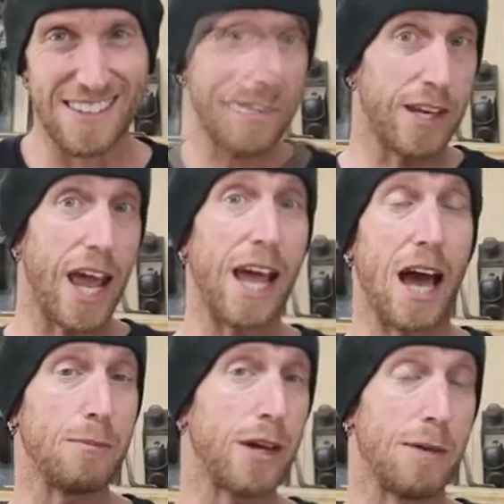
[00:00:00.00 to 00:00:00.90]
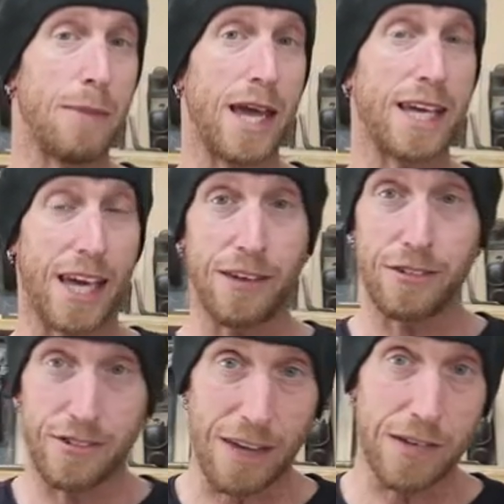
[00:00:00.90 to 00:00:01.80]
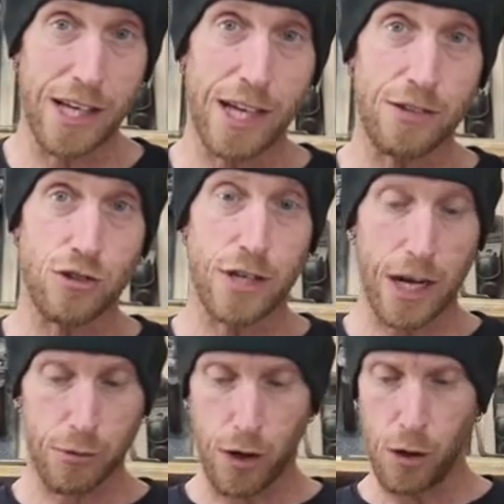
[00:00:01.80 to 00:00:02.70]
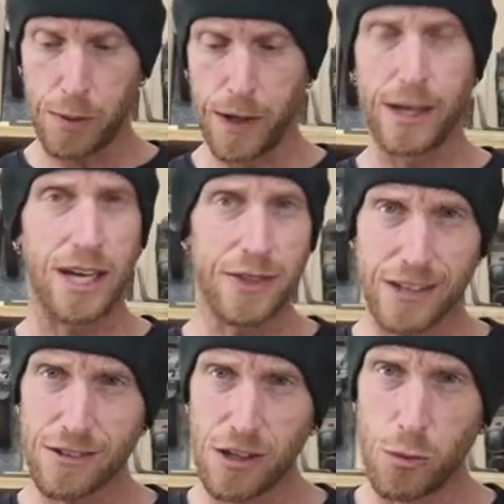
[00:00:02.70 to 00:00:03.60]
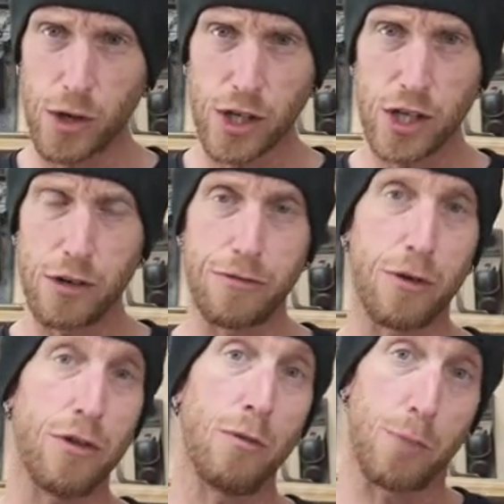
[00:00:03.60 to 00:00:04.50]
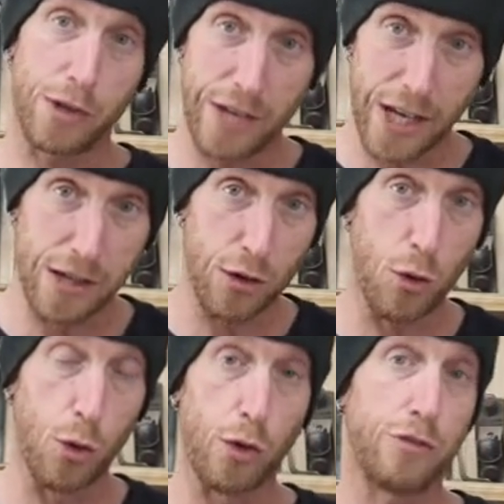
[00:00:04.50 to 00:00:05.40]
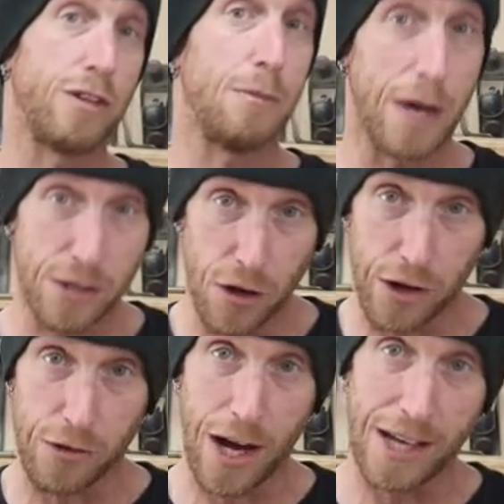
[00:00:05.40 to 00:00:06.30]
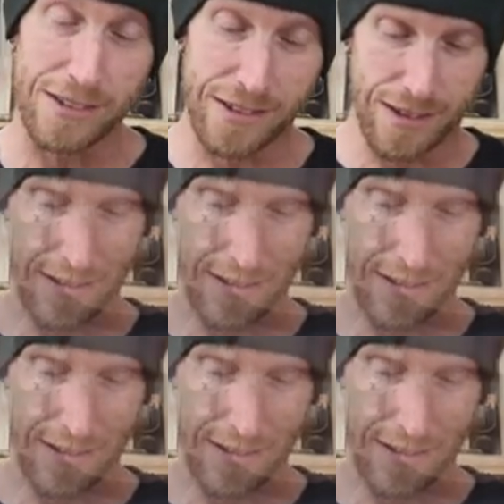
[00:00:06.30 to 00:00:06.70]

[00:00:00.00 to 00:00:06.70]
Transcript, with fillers: Today, I'm gonna make a seventy inch neck rope, and that's gonna work good for the particular horse that my daughter rides.